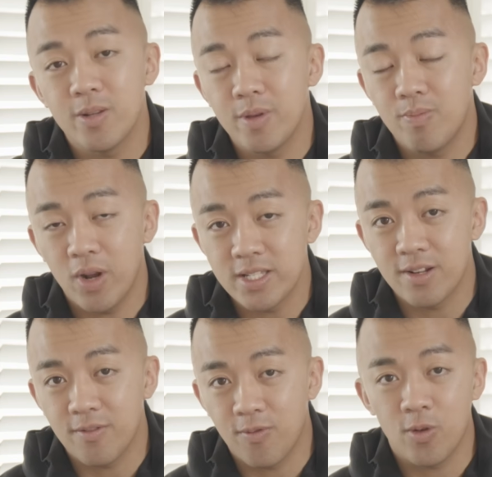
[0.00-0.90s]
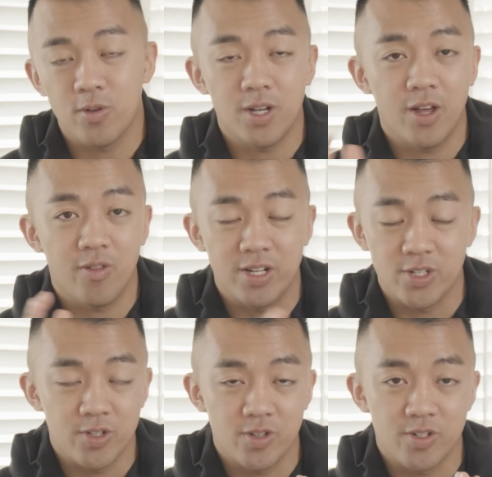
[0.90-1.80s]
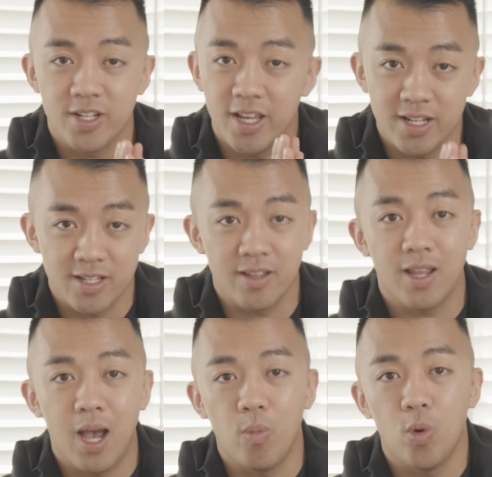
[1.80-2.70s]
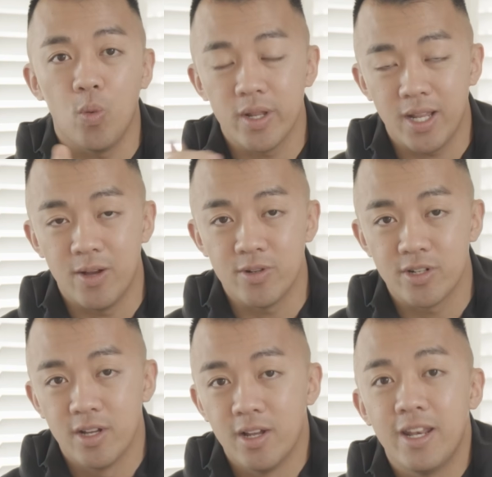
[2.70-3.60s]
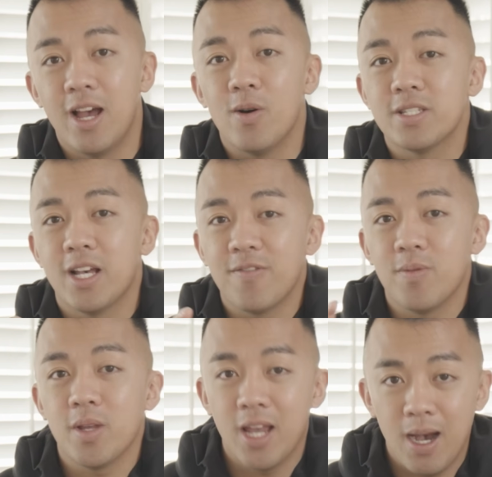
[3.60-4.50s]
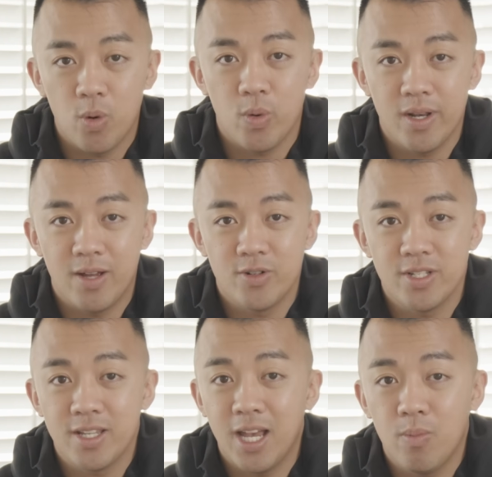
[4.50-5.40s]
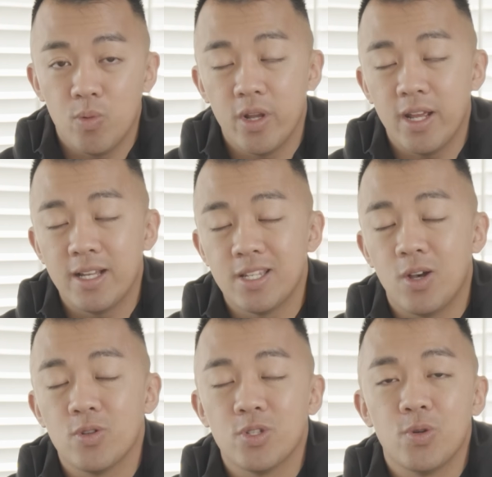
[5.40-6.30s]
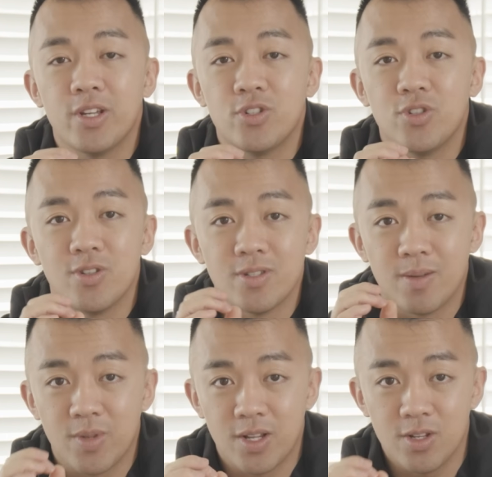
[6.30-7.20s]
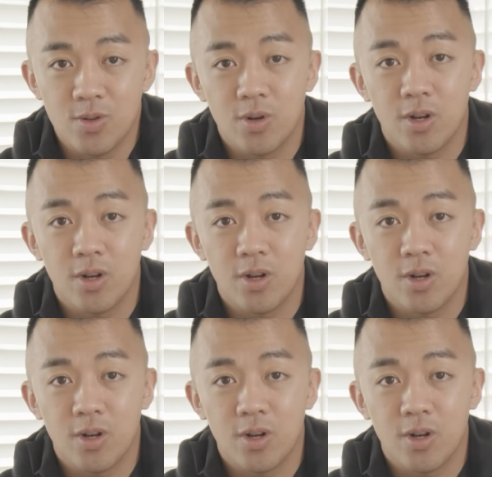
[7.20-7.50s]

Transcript: need to be present for those authorized users to get into the Capital One lounge. Now, aside from the Capital One lounges, Capital One has also introduced something new